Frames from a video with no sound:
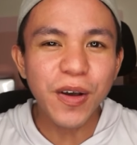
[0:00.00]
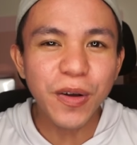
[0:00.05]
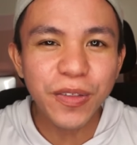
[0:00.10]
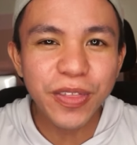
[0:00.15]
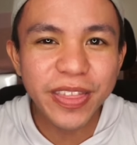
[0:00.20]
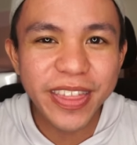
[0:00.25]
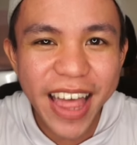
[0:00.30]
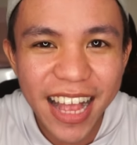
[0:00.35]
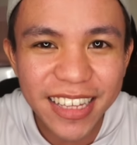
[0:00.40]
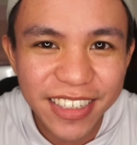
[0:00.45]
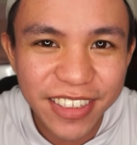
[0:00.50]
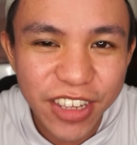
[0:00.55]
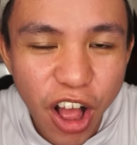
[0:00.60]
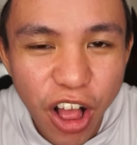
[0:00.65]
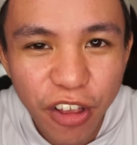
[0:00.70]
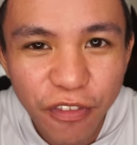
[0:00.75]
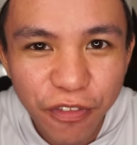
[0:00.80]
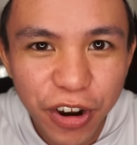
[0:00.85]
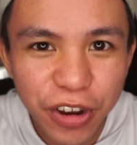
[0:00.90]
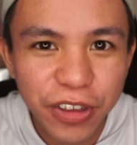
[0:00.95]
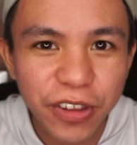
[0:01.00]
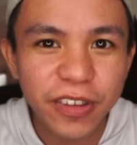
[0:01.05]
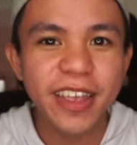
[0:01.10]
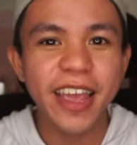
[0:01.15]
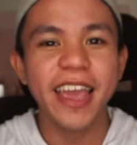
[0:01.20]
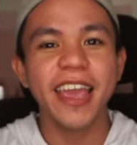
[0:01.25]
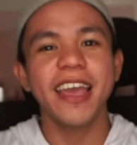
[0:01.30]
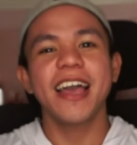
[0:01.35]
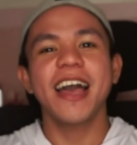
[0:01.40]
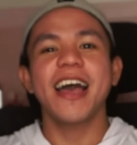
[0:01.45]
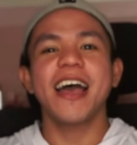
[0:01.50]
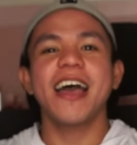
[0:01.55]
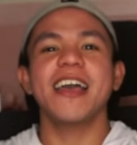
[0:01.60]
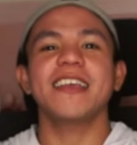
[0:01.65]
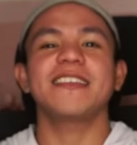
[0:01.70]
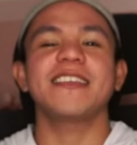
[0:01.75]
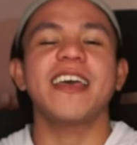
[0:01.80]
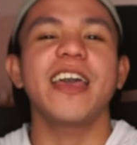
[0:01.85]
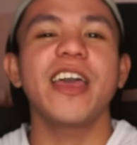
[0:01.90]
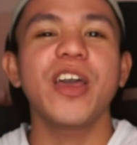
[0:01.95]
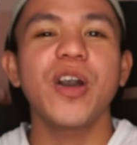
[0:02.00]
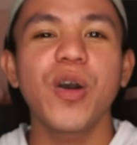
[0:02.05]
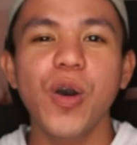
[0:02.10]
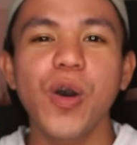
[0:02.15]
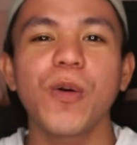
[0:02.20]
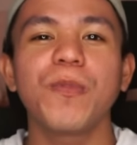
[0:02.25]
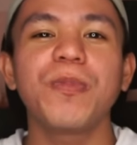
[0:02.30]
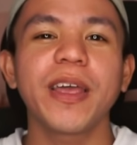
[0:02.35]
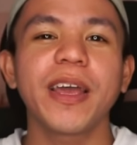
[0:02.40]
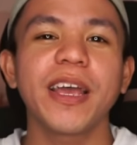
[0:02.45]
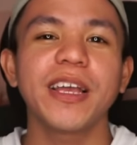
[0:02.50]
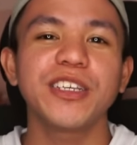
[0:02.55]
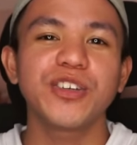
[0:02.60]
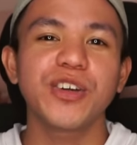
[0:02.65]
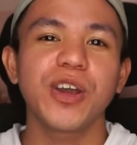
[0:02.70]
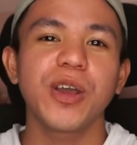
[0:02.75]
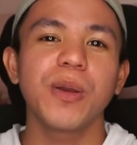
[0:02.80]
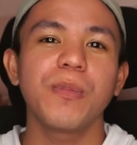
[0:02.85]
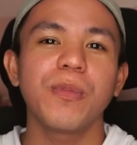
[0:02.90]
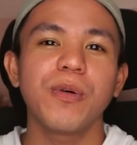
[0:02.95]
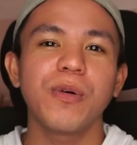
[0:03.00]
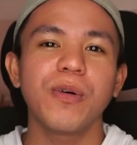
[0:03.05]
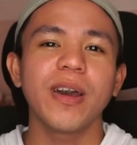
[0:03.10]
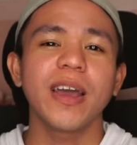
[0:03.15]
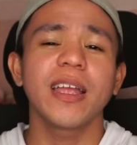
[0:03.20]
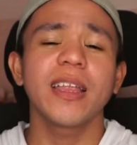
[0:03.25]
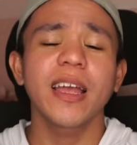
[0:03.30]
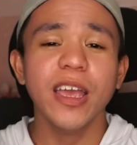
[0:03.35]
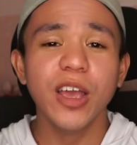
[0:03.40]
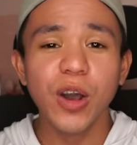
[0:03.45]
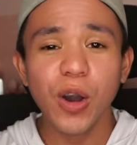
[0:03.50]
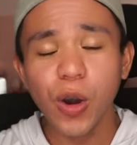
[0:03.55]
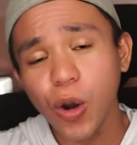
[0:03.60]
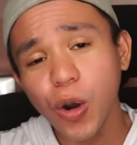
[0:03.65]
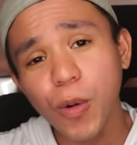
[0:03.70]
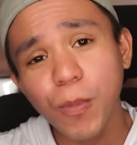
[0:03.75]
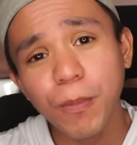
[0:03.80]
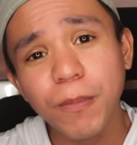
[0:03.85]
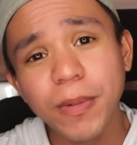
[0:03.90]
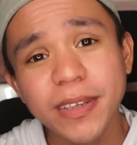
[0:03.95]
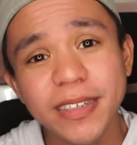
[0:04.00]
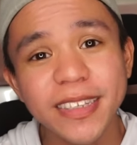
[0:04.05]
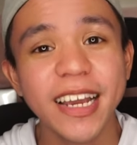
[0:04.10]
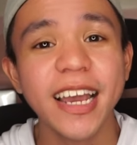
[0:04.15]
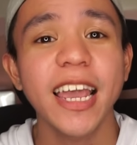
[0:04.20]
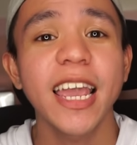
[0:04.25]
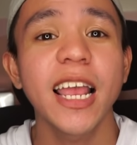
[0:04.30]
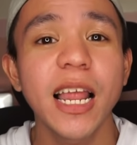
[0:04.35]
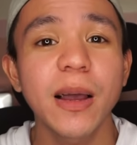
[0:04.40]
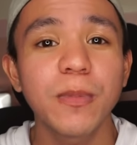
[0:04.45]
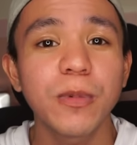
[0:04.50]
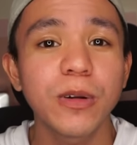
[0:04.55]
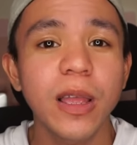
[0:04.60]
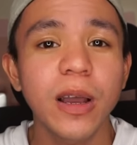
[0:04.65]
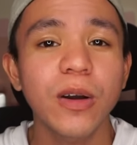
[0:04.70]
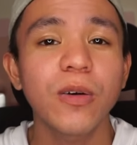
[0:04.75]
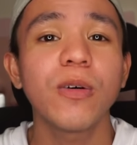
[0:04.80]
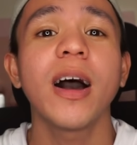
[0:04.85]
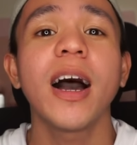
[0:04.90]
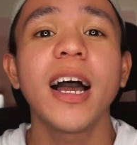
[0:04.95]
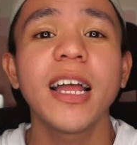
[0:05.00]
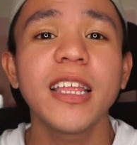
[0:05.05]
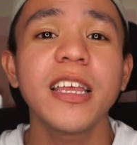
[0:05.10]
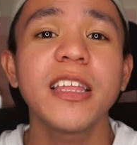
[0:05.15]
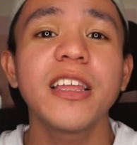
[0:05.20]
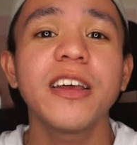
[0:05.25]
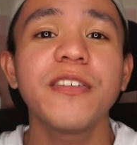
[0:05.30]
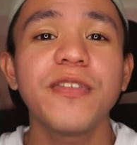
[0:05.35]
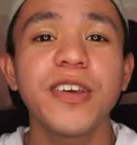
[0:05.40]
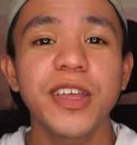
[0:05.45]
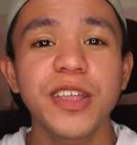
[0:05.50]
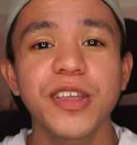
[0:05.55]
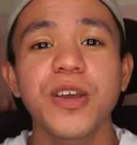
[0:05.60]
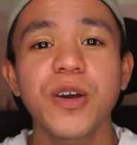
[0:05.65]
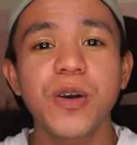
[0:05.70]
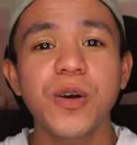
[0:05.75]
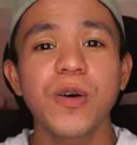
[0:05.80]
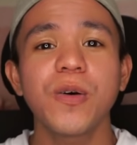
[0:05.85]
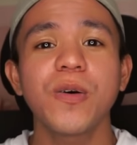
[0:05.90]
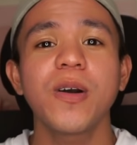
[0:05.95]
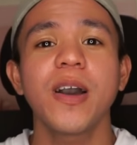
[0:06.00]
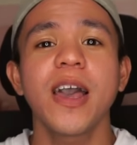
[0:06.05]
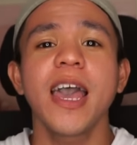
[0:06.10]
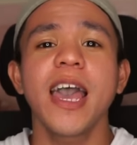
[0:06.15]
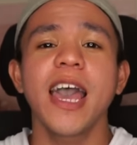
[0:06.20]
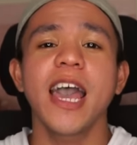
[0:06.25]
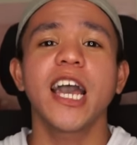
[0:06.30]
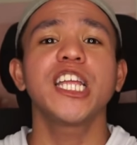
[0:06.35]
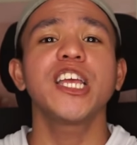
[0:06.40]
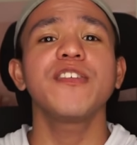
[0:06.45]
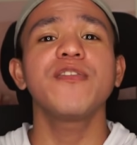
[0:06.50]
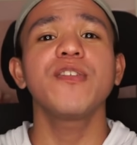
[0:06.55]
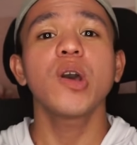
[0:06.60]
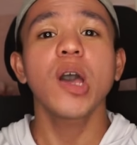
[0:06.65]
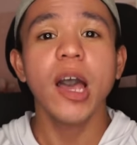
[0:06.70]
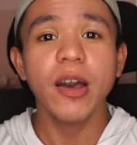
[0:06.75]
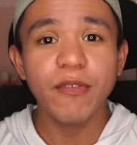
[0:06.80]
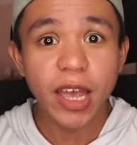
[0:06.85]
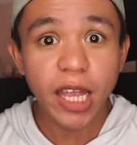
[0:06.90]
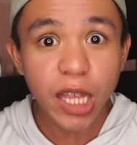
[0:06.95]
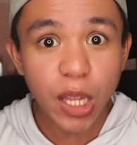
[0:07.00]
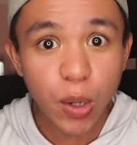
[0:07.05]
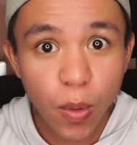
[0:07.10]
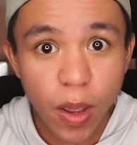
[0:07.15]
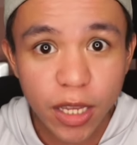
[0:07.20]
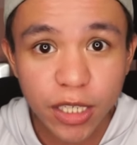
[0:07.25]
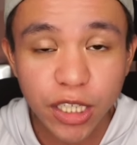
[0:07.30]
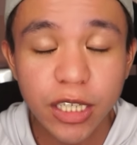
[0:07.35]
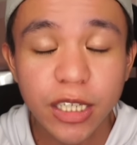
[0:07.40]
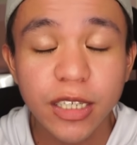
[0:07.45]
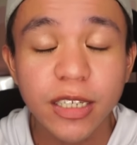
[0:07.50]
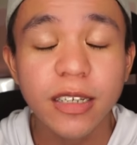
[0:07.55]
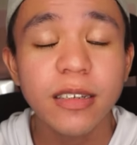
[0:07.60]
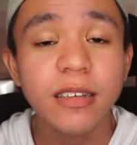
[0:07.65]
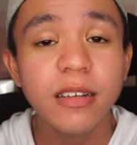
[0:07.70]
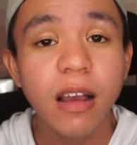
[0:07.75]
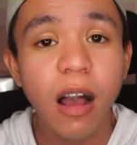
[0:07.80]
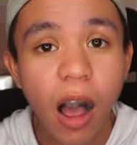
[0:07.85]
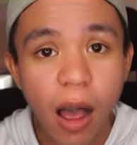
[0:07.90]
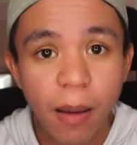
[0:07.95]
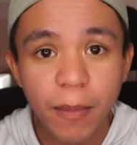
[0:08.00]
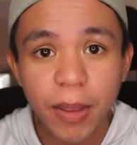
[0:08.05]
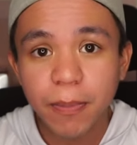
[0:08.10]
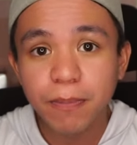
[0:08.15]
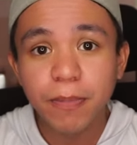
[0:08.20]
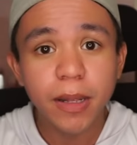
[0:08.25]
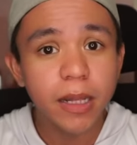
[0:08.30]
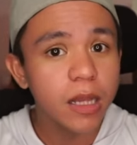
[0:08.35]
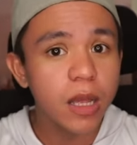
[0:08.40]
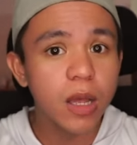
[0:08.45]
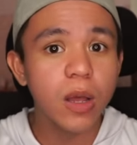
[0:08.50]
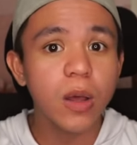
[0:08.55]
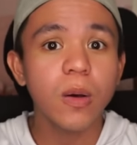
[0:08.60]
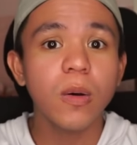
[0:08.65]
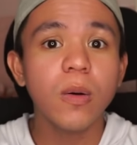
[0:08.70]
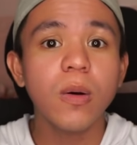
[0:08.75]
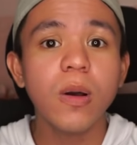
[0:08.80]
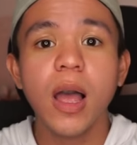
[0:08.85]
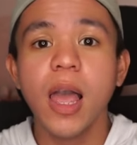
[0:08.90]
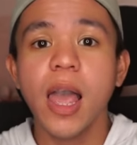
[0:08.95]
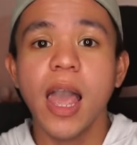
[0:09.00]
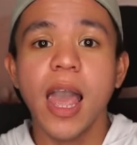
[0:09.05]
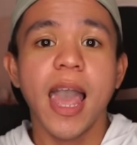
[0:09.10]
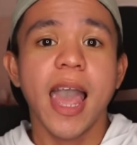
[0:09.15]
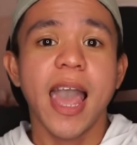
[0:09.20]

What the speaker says: So that's all for today, guys. I hope nag-enjoy mo and I hope mas nakaila mo na ko ano na video. And if you have any question, just comment below.